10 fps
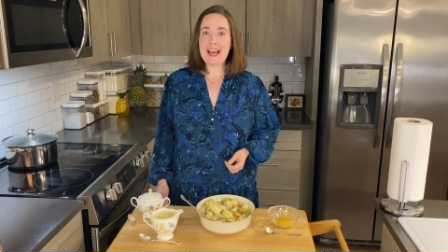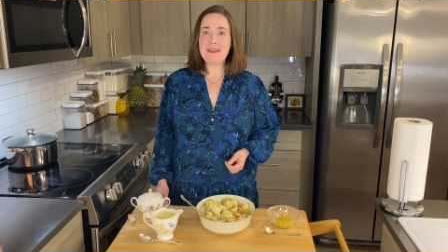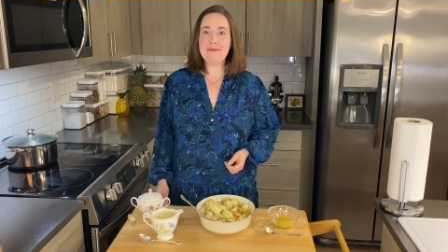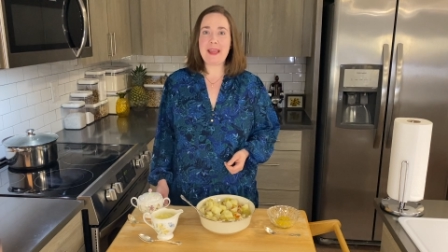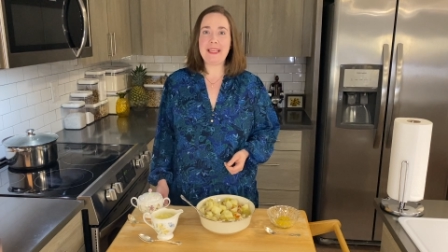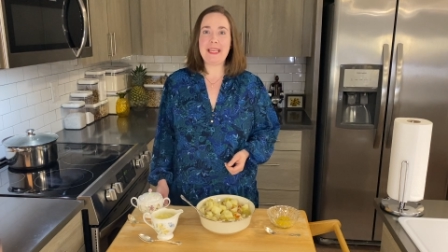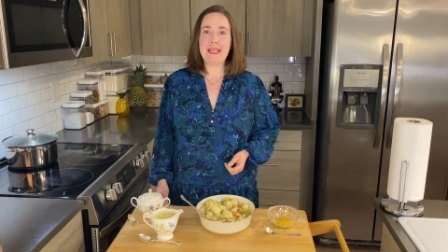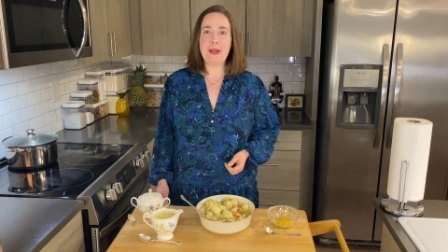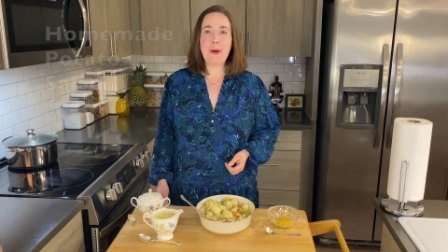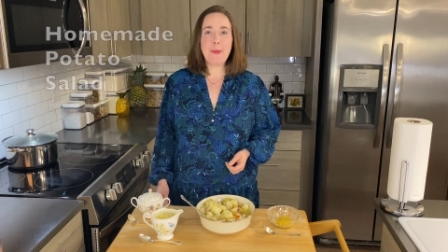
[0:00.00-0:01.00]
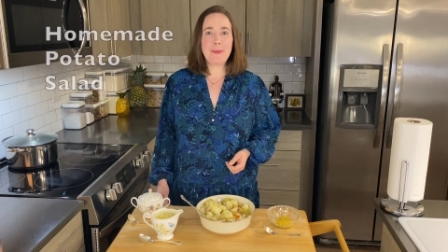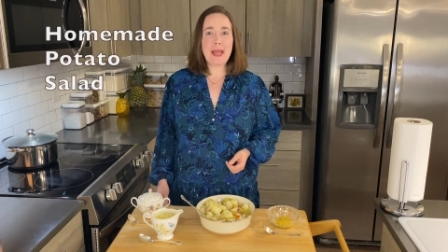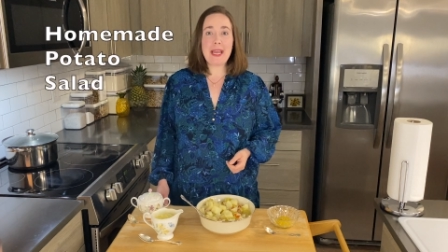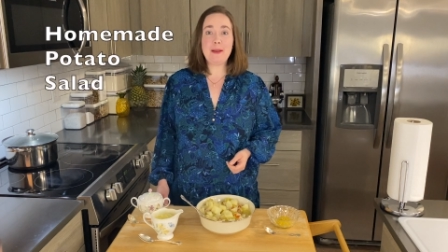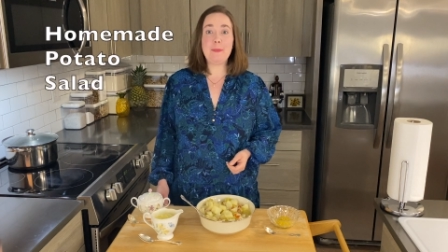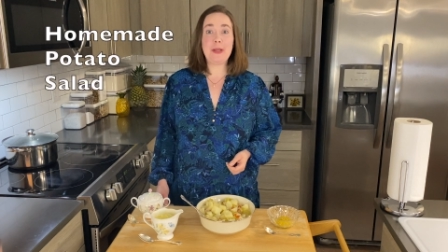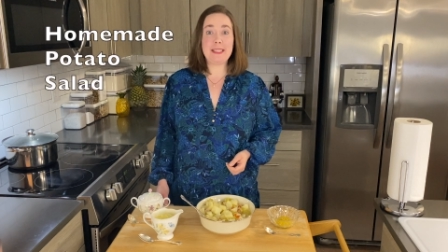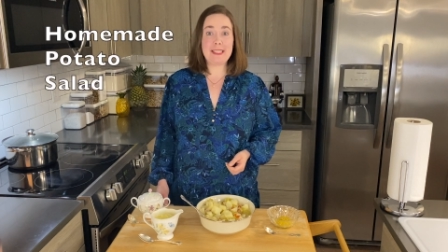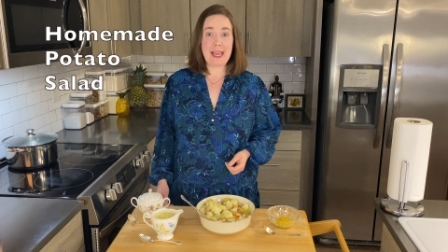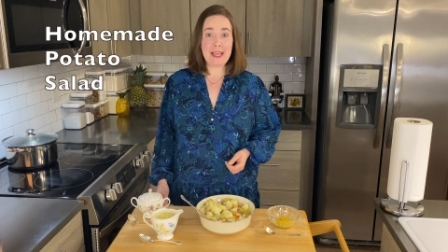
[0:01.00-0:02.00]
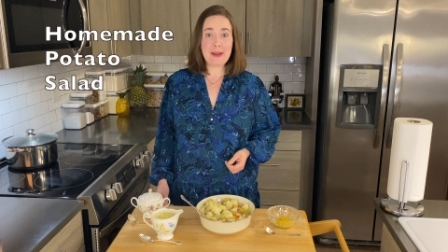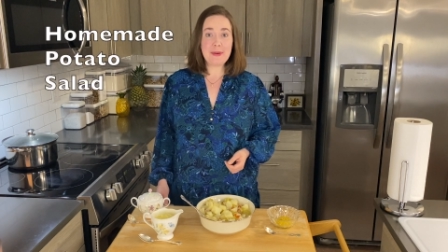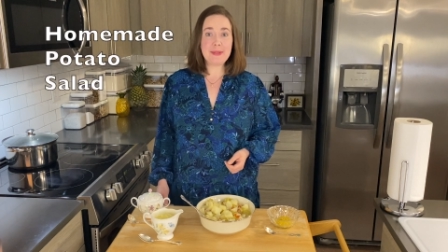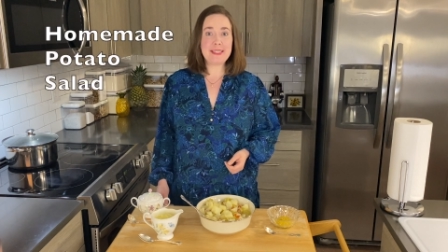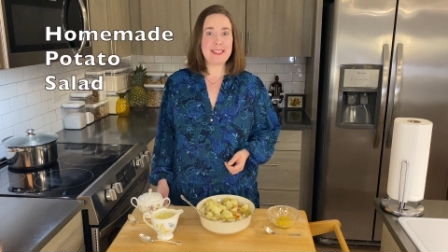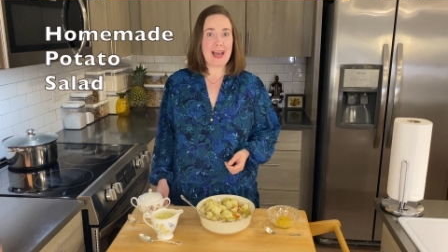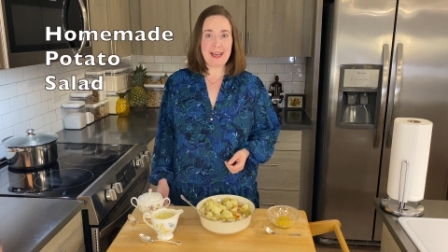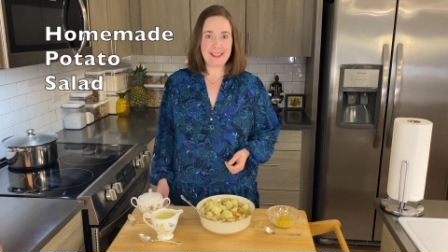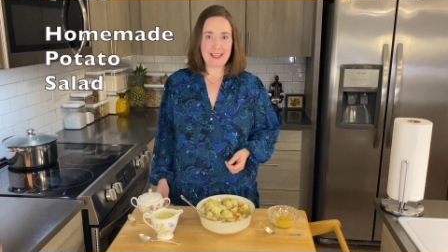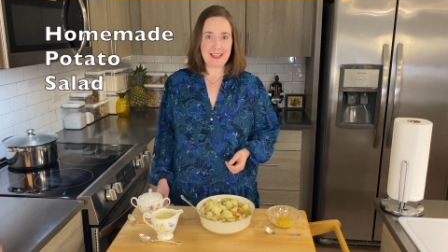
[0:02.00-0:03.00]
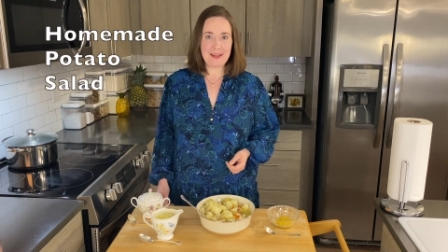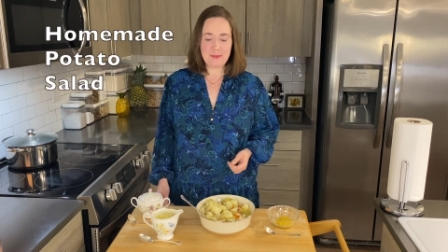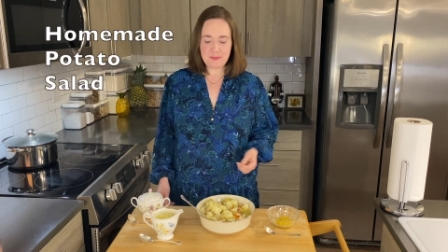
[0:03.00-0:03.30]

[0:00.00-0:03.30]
I'm making homemade potato salad.